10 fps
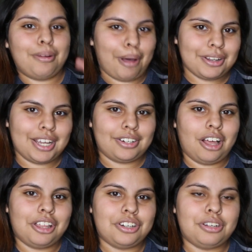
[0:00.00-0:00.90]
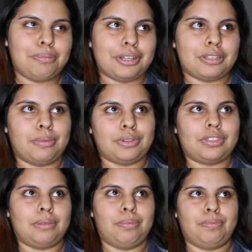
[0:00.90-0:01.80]
about technology, but it's
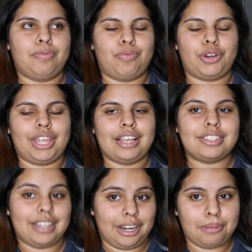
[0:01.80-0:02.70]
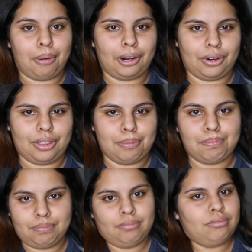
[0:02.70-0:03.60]
mostly for the aesthetic part or the
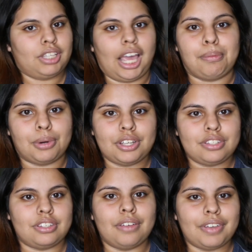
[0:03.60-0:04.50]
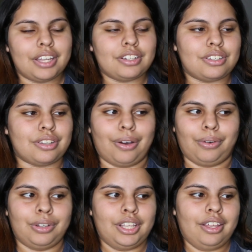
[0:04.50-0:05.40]
cameras of it.
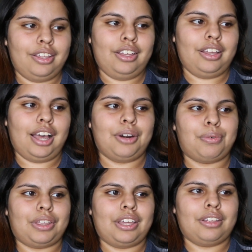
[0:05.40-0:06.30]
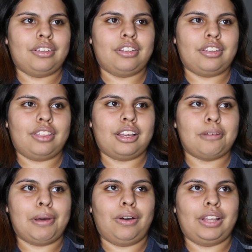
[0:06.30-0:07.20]
So I don't really think
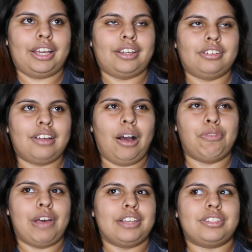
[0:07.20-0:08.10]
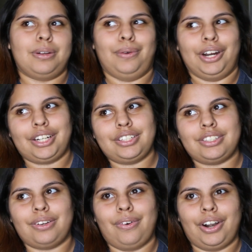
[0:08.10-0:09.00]
about like how fast it
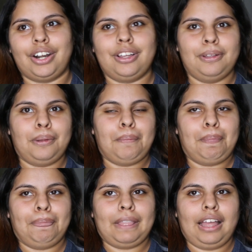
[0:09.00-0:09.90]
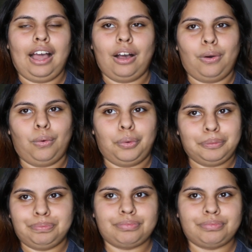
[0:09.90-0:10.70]
works or how